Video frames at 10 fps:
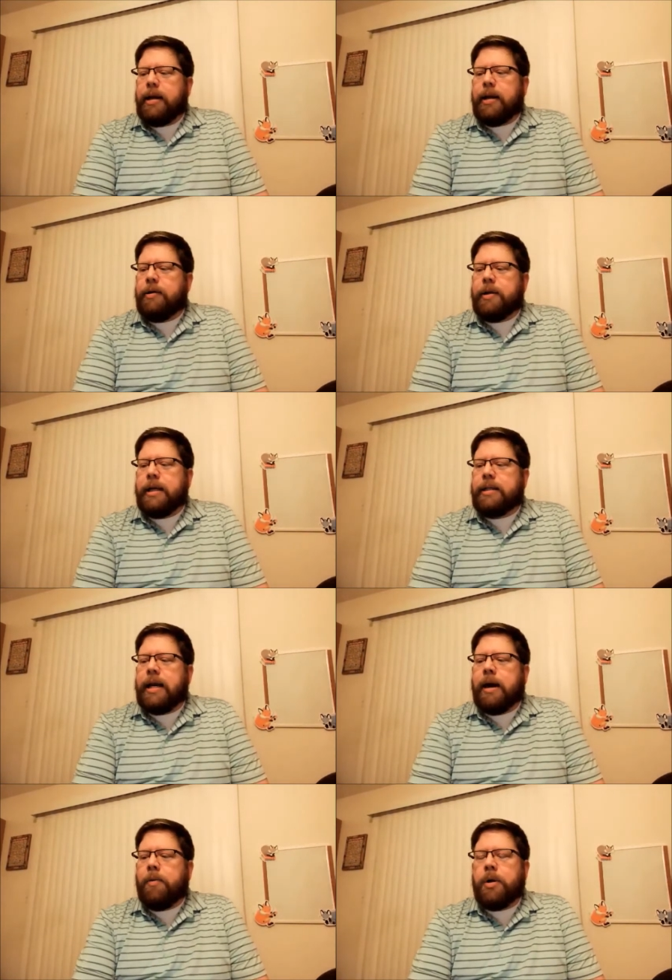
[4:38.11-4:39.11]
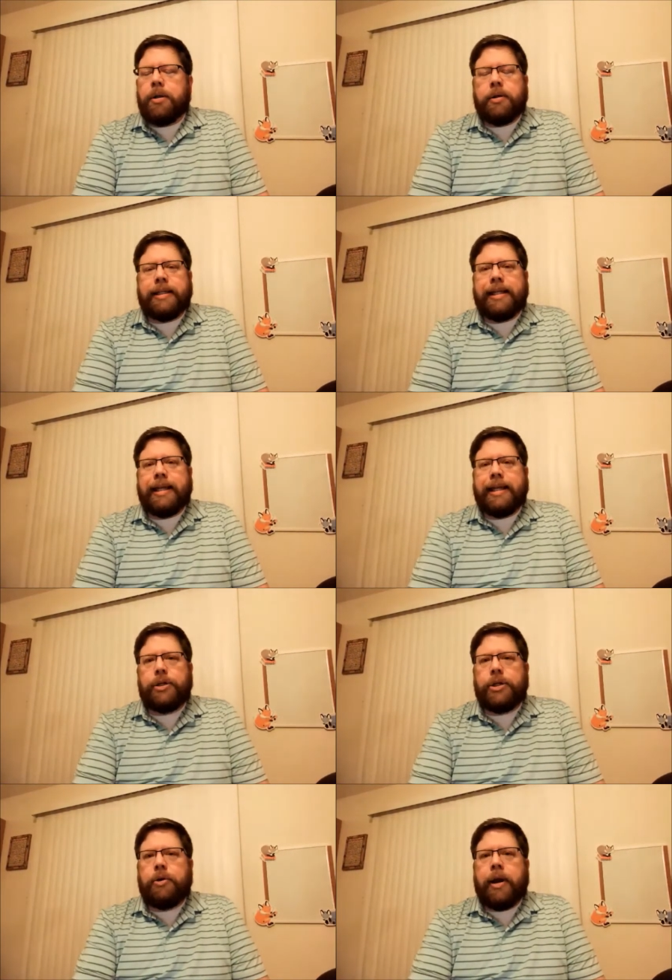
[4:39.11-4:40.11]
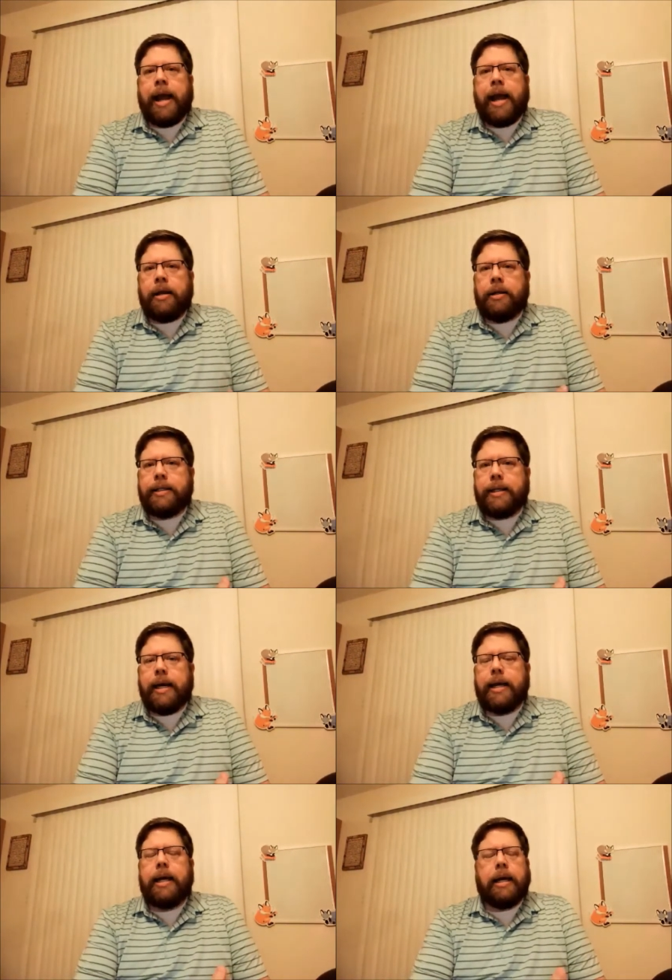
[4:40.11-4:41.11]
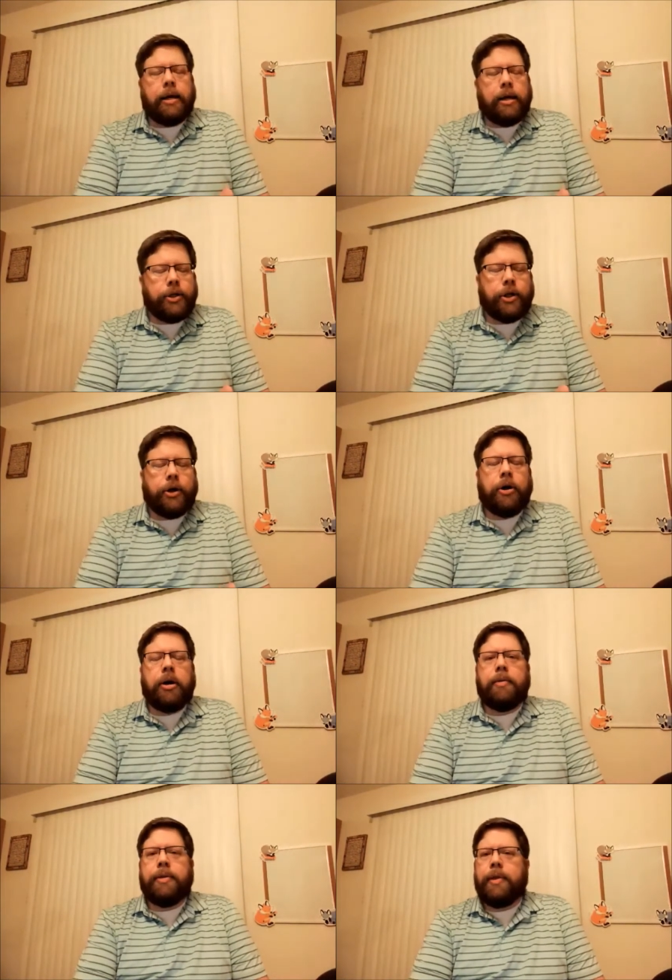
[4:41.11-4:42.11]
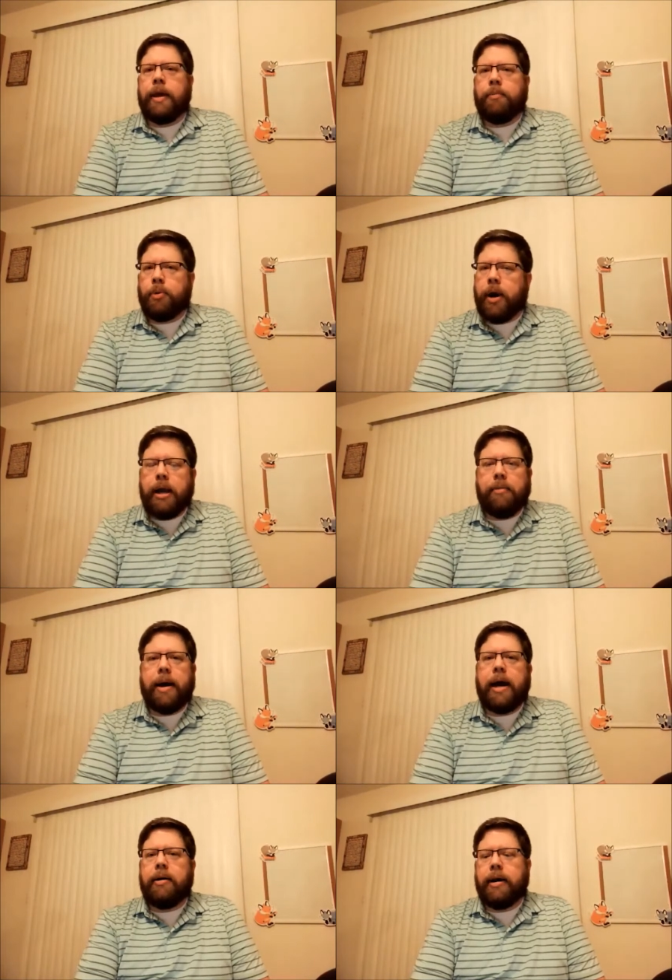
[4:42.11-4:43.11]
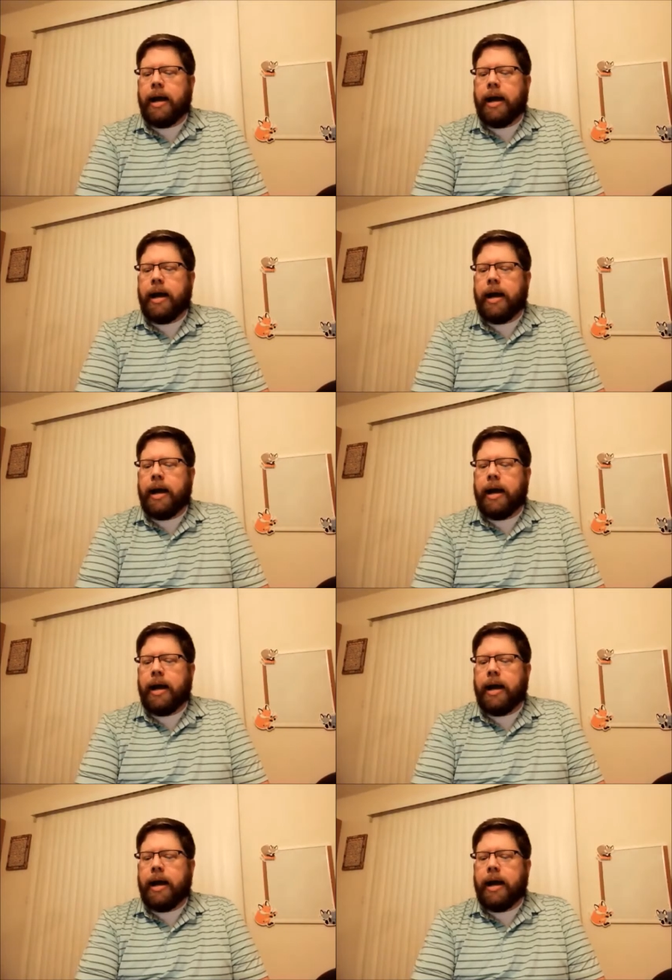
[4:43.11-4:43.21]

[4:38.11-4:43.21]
you know, it's not one of those things Jonah had to study and discern and, and pray about.